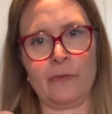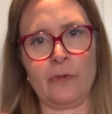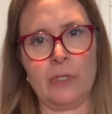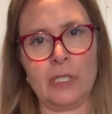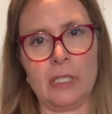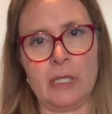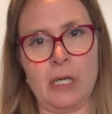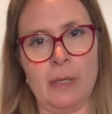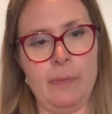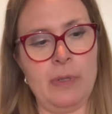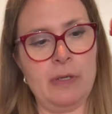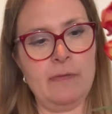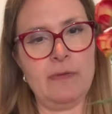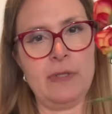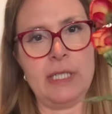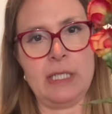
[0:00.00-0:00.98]
Got a couple
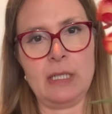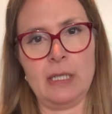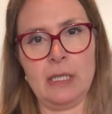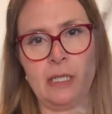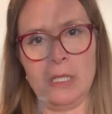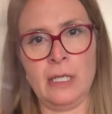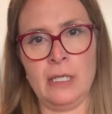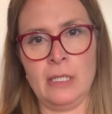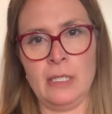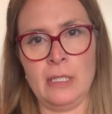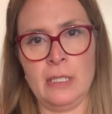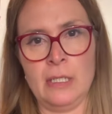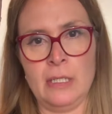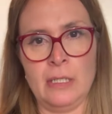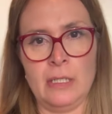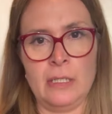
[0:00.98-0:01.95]
of little
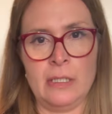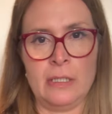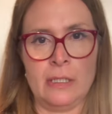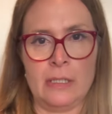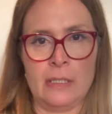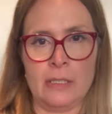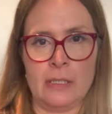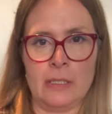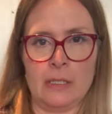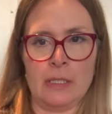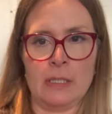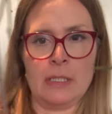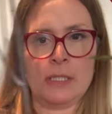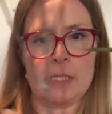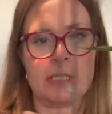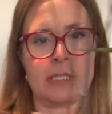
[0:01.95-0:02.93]

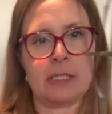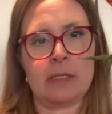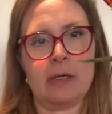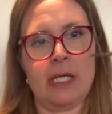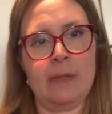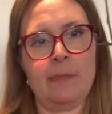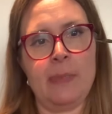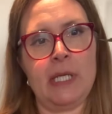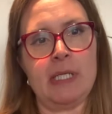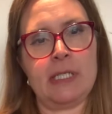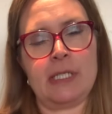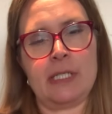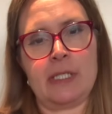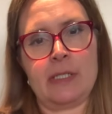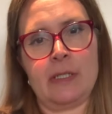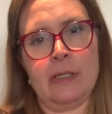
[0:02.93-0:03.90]
side
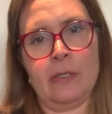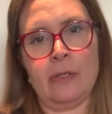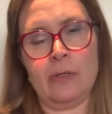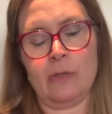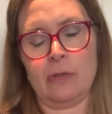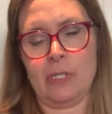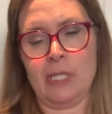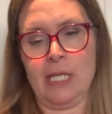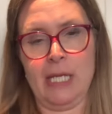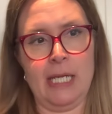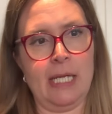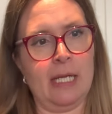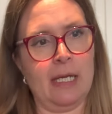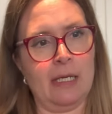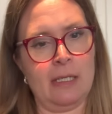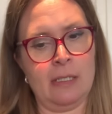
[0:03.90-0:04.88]
bits on
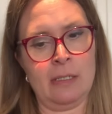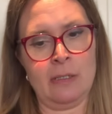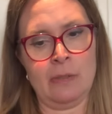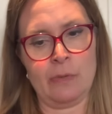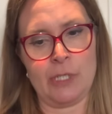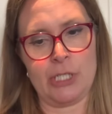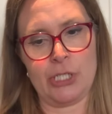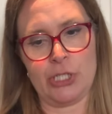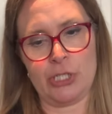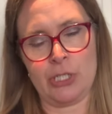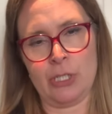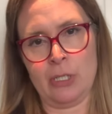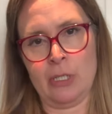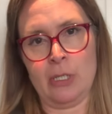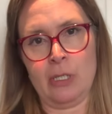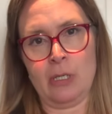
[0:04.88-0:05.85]
here which
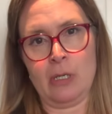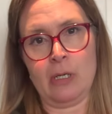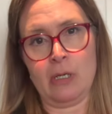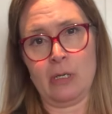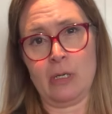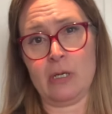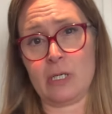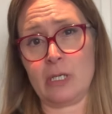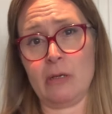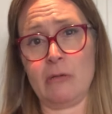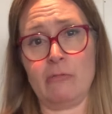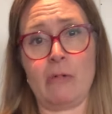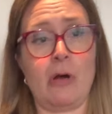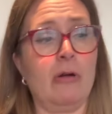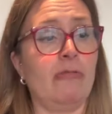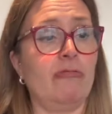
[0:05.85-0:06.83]

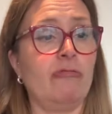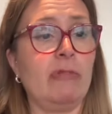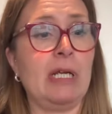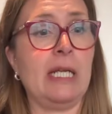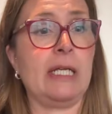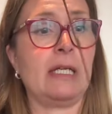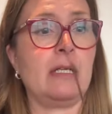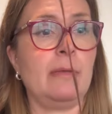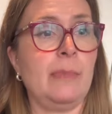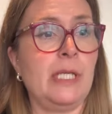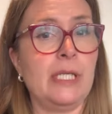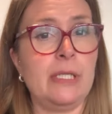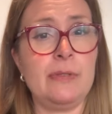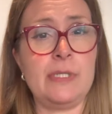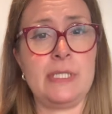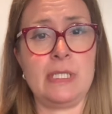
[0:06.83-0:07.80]
aren't really going to be
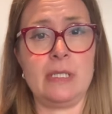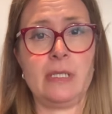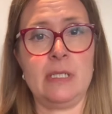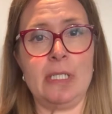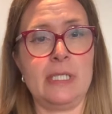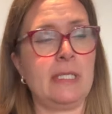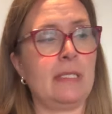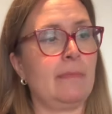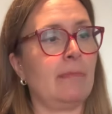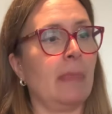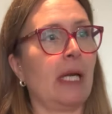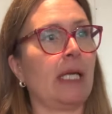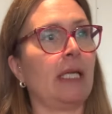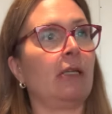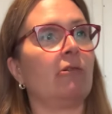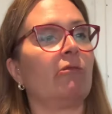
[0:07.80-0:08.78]
used in this
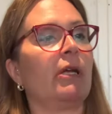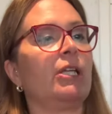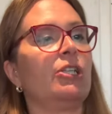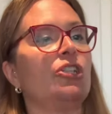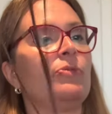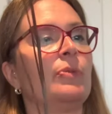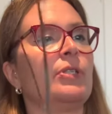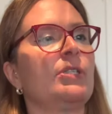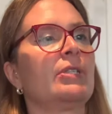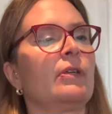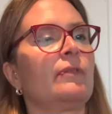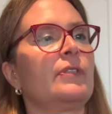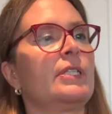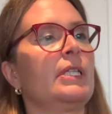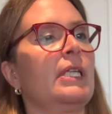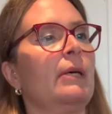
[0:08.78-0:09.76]
main arrangement, so I'll
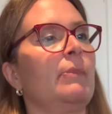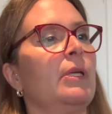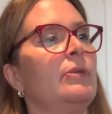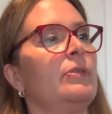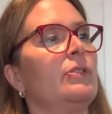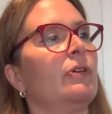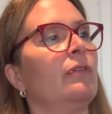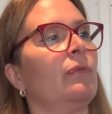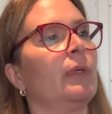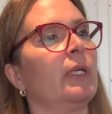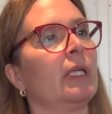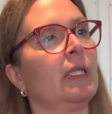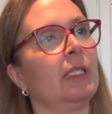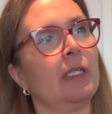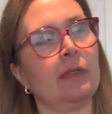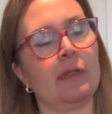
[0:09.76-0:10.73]
snap those off. We
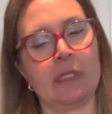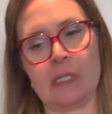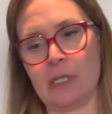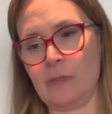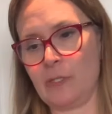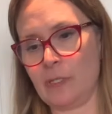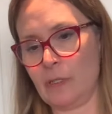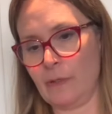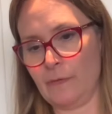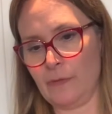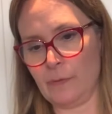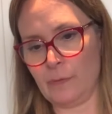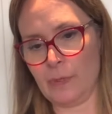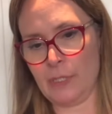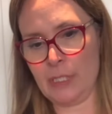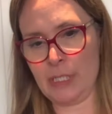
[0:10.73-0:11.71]
can use those
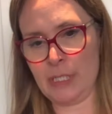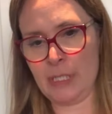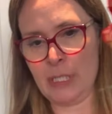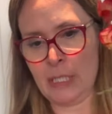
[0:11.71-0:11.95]
afterwards.